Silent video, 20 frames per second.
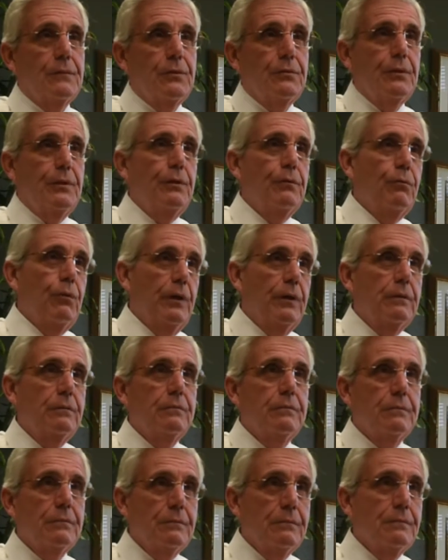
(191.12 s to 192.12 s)
Three to one.
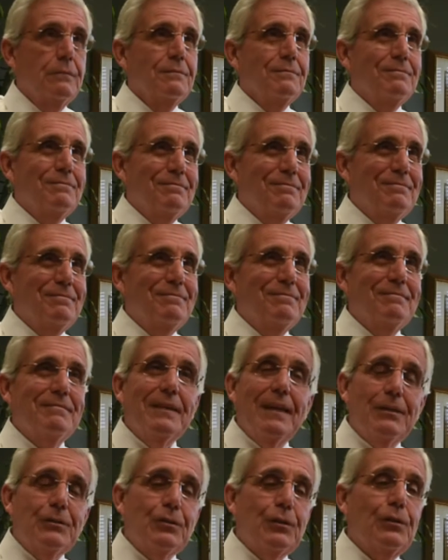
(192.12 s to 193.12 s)
Yeah.
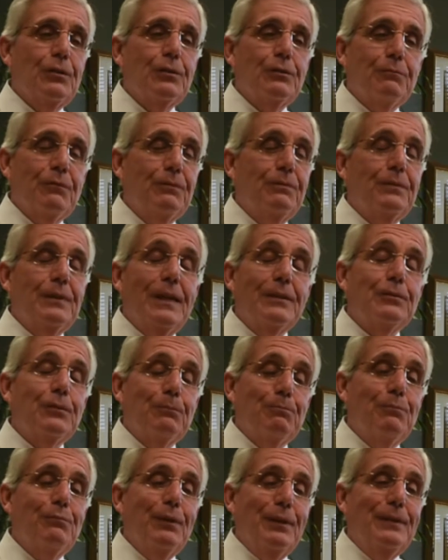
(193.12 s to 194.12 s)
That's a good, that's a
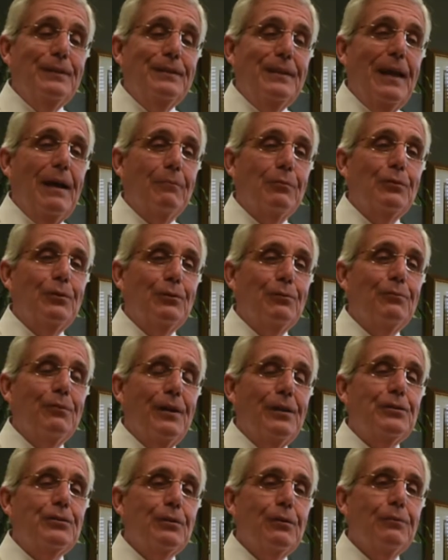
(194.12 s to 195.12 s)
pretty damn good
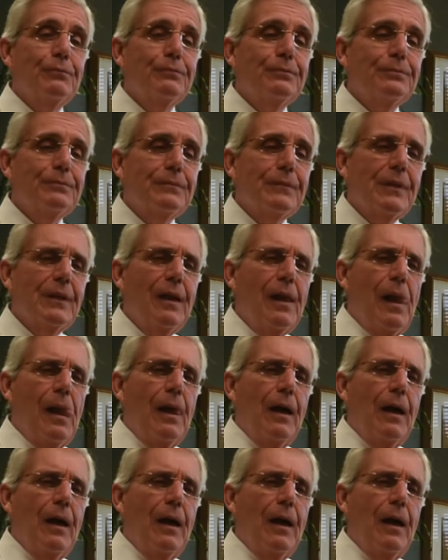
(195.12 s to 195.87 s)
ratio. Yeah.